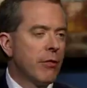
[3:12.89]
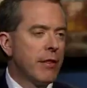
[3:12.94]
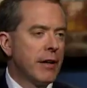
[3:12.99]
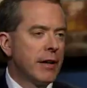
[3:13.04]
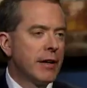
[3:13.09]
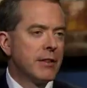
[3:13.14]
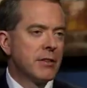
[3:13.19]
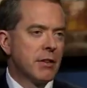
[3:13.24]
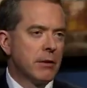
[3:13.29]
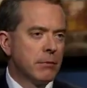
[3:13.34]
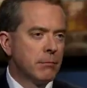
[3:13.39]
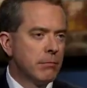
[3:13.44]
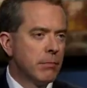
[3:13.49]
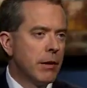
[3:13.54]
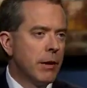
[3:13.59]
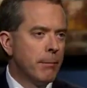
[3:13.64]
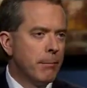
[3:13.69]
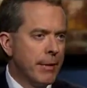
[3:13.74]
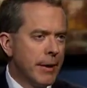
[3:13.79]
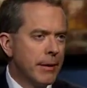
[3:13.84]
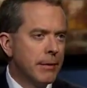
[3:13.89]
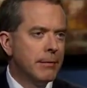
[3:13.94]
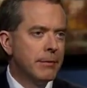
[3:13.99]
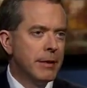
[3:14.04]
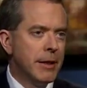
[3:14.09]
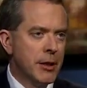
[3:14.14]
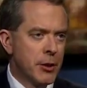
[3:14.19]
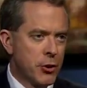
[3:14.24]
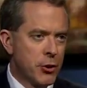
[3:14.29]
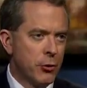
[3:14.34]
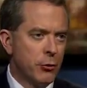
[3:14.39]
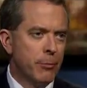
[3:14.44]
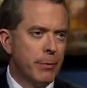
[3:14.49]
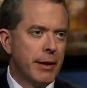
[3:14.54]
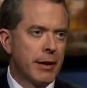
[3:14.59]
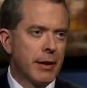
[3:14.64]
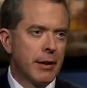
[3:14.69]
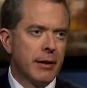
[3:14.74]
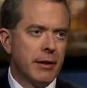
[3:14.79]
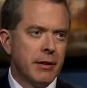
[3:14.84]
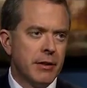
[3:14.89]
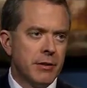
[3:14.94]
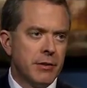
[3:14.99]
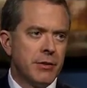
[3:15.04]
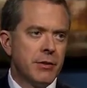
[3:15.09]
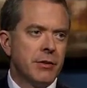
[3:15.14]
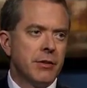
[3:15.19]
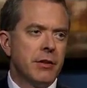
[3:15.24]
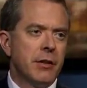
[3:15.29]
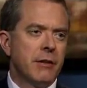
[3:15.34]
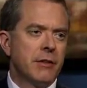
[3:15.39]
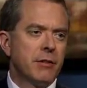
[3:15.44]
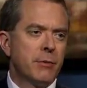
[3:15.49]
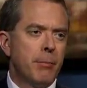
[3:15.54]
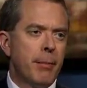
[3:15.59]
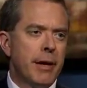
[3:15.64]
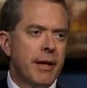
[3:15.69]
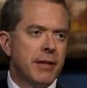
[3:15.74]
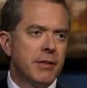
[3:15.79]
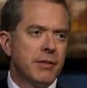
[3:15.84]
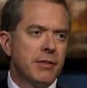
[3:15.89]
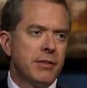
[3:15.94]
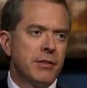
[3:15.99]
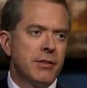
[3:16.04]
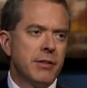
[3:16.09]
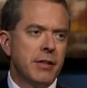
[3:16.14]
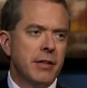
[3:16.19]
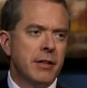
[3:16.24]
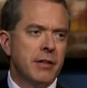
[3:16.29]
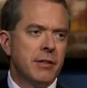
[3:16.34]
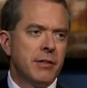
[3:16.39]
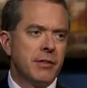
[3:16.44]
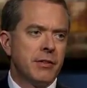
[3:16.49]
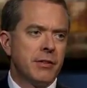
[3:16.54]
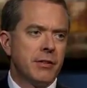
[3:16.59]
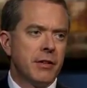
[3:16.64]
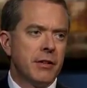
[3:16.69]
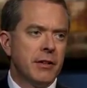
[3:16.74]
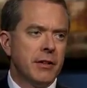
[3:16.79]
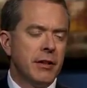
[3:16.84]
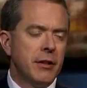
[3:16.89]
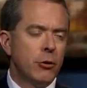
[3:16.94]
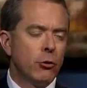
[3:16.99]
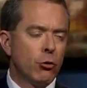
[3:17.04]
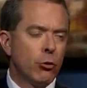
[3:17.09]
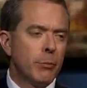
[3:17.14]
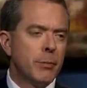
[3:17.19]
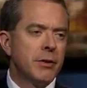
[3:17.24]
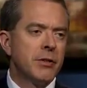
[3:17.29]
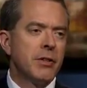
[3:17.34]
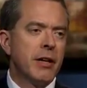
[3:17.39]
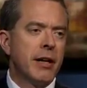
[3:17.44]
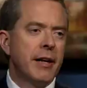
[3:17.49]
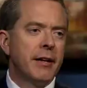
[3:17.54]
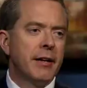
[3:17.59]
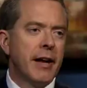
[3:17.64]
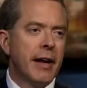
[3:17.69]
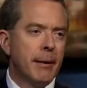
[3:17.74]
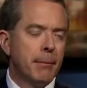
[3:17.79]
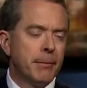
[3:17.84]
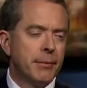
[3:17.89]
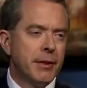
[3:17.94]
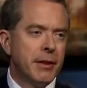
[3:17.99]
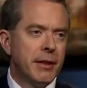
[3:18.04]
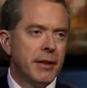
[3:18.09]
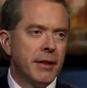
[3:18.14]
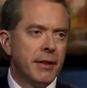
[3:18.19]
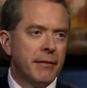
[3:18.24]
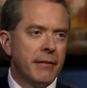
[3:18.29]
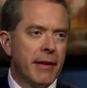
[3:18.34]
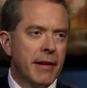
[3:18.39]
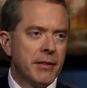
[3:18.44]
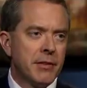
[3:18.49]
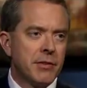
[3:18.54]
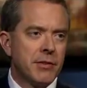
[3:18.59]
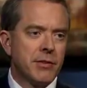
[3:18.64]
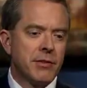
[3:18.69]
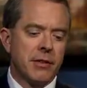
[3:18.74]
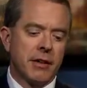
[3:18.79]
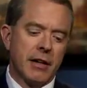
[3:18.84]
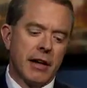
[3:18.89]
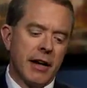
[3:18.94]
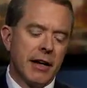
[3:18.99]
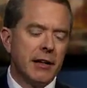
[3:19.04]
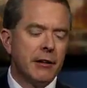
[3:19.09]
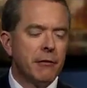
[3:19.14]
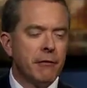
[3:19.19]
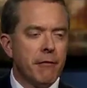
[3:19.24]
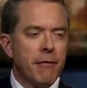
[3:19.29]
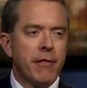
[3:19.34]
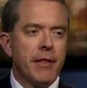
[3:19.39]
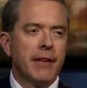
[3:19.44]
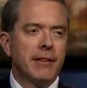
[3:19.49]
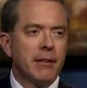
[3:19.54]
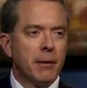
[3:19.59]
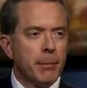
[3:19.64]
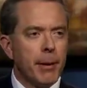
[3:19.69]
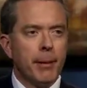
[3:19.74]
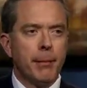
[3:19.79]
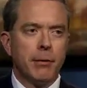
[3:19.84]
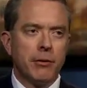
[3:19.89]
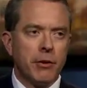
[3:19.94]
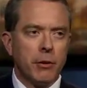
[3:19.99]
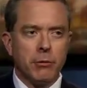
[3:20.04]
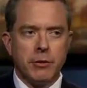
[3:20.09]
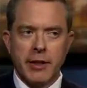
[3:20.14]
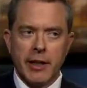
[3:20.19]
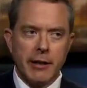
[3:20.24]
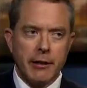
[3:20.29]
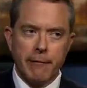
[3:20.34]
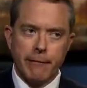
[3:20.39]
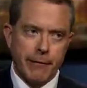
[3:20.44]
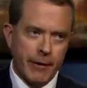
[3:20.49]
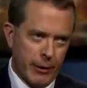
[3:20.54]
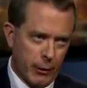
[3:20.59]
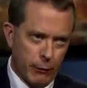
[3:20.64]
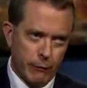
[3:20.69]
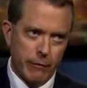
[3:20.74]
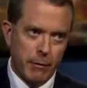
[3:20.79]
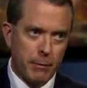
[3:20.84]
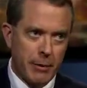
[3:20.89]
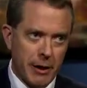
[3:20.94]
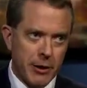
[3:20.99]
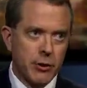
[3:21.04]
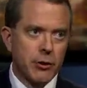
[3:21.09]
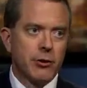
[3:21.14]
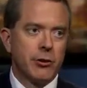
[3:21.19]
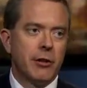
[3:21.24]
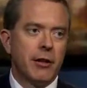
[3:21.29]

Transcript: think it's a, a big issue because uh, space is uh, enormous and empty, and that's the kind of thing that people don't tend to fight over much.